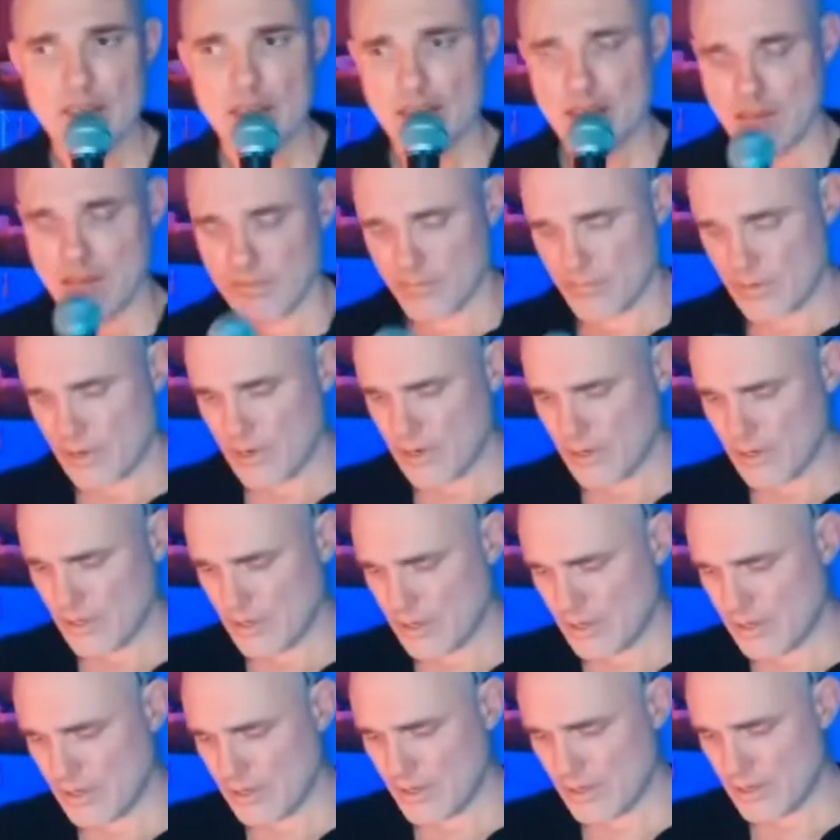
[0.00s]
Right?
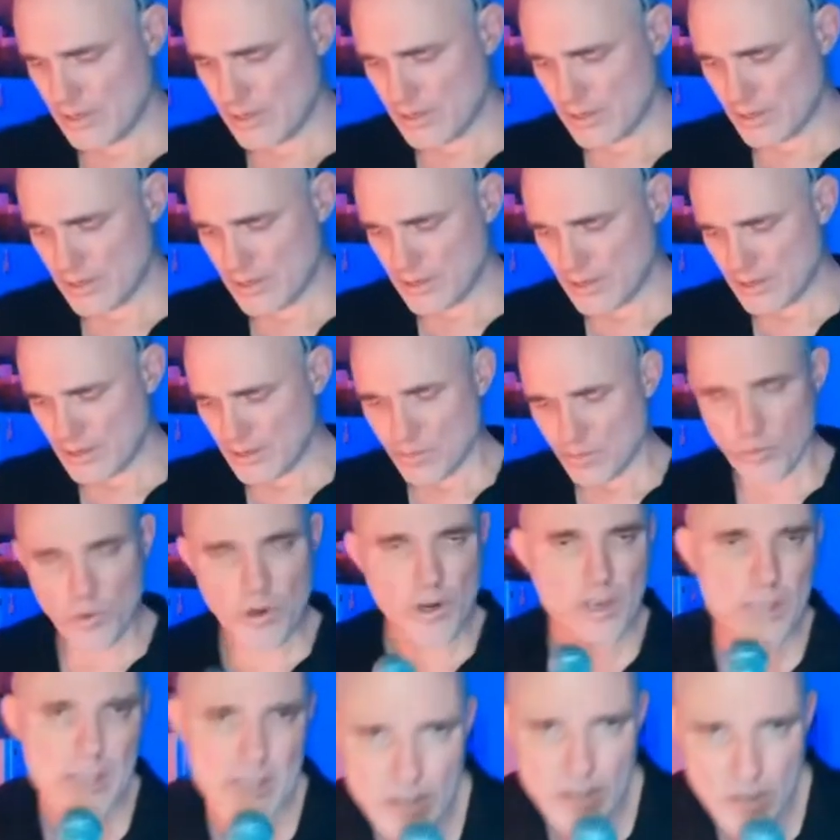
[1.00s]
What
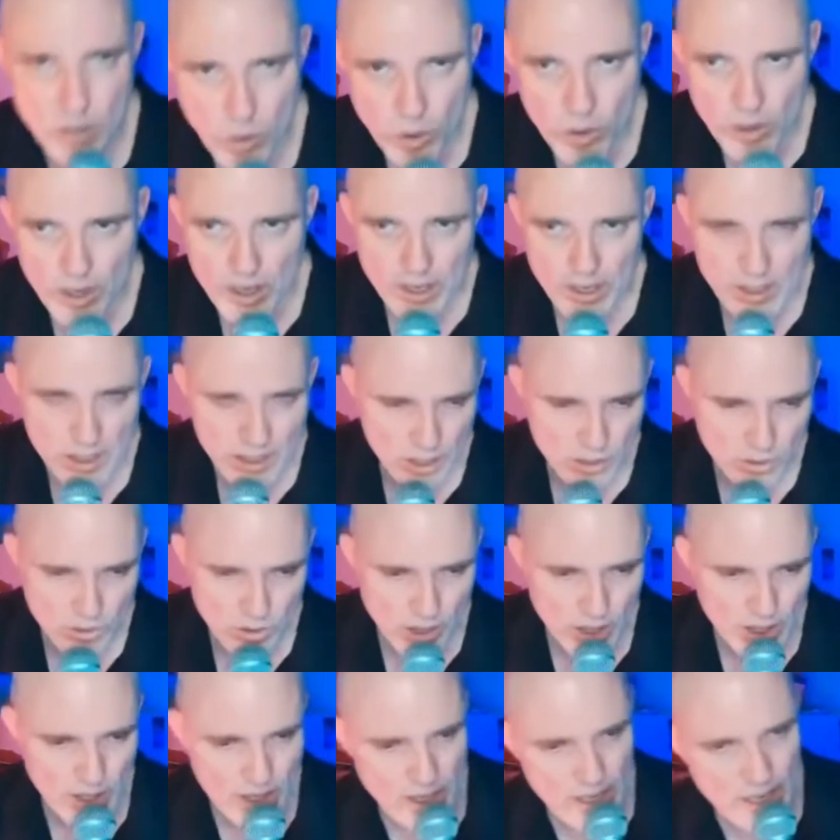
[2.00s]
is an orchestra
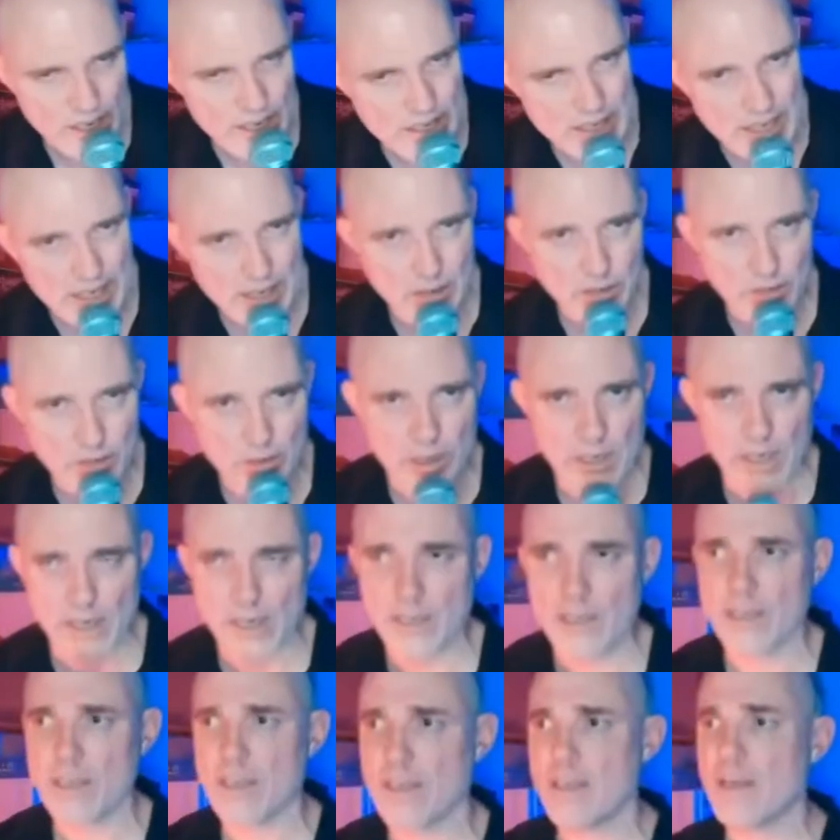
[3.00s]
in antiquity?
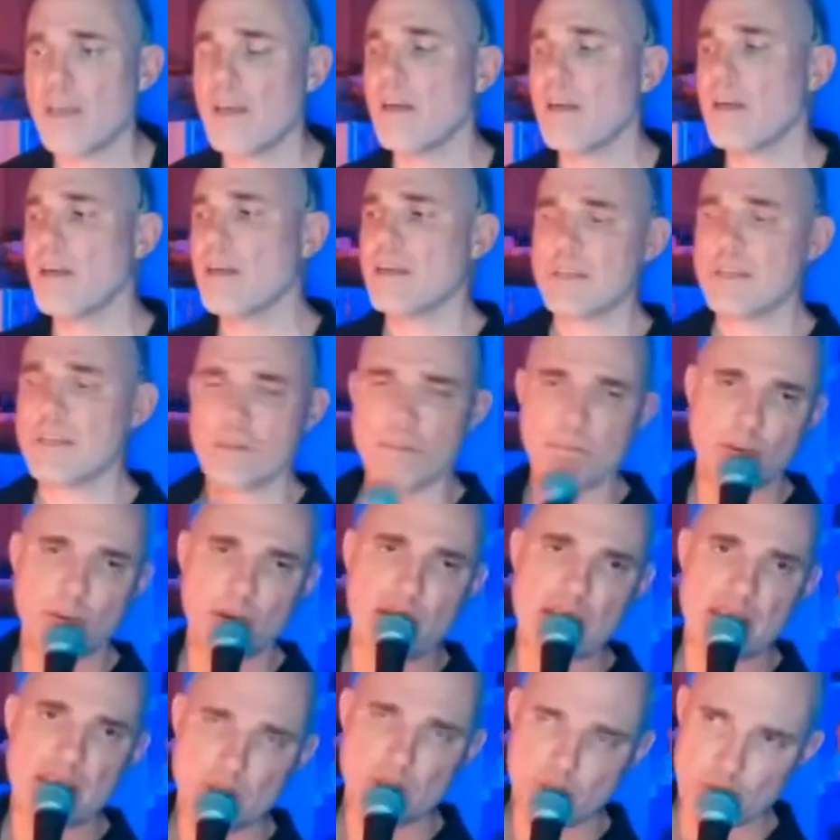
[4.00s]
It's a
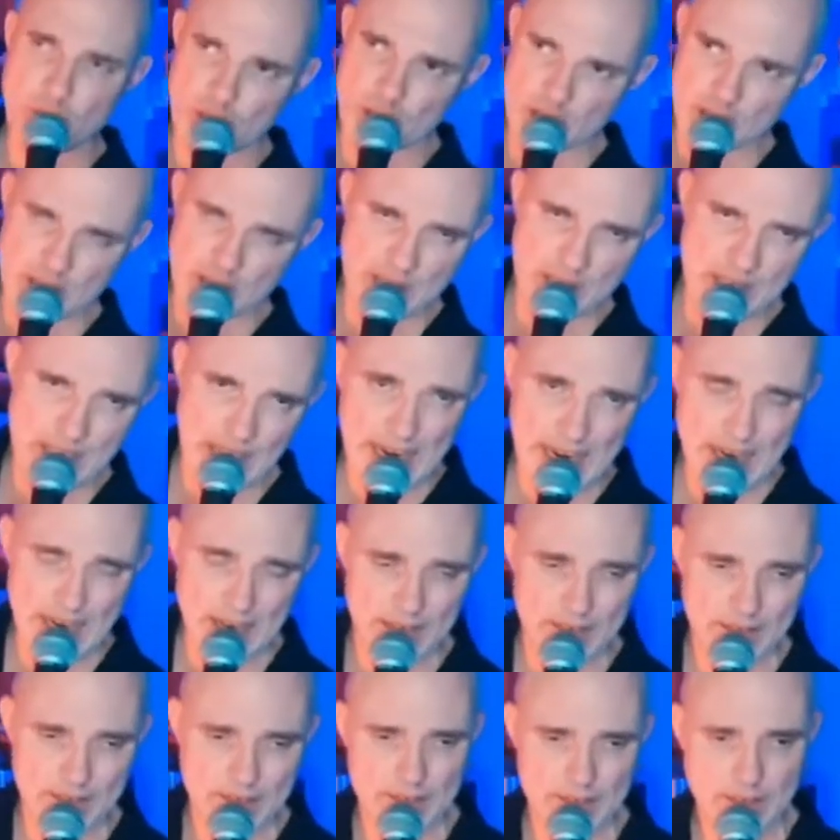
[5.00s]
place where you
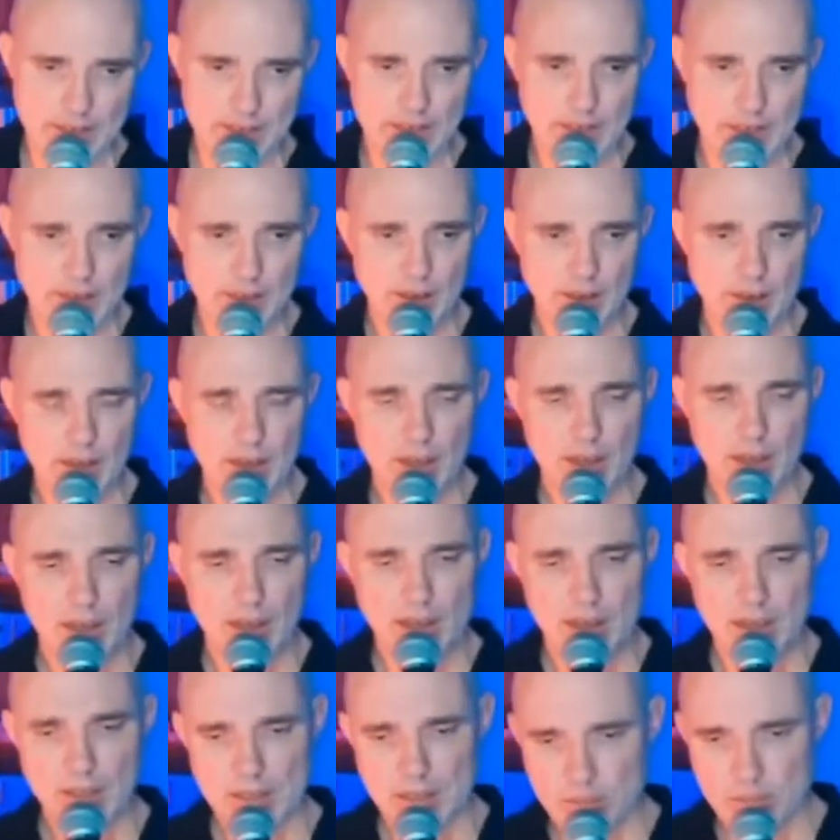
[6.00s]
dance.
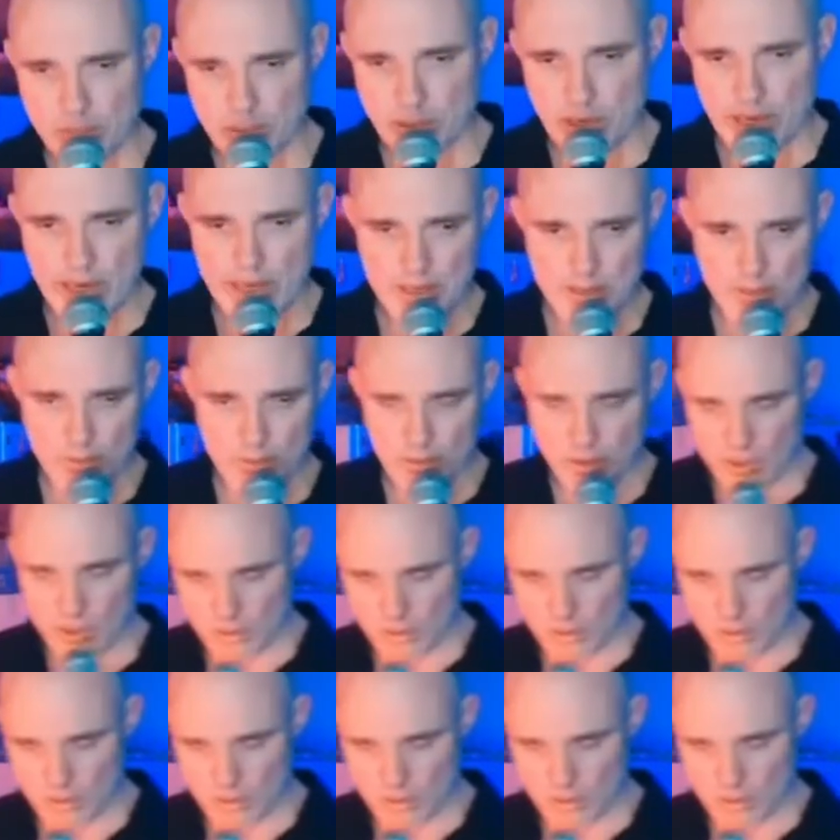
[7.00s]
It's a place where you